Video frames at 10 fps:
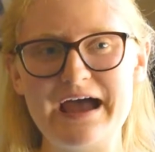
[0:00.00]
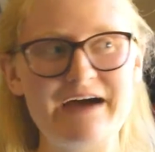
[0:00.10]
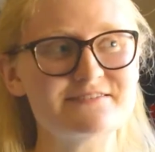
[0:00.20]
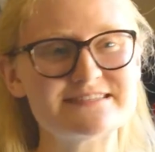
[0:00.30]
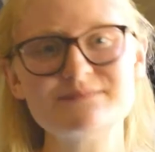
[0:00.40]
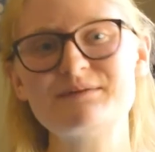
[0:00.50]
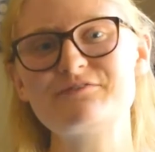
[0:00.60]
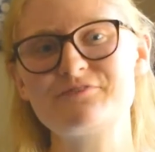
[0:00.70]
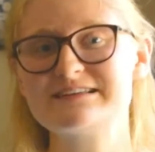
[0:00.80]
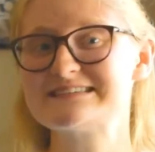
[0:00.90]
I haven't seen my
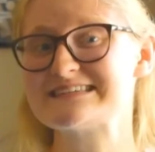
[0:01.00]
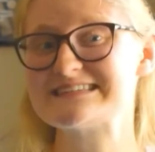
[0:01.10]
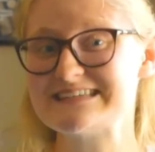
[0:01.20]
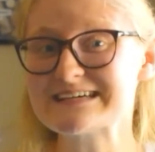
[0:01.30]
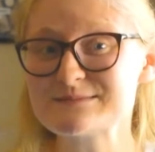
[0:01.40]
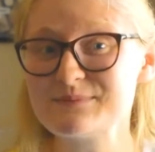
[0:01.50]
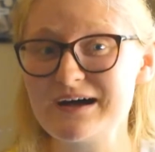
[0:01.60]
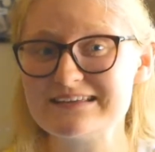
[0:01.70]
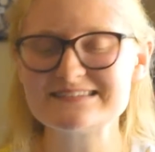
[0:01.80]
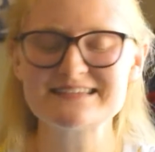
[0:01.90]
friends in 6
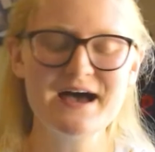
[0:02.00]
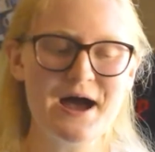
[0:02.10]
months.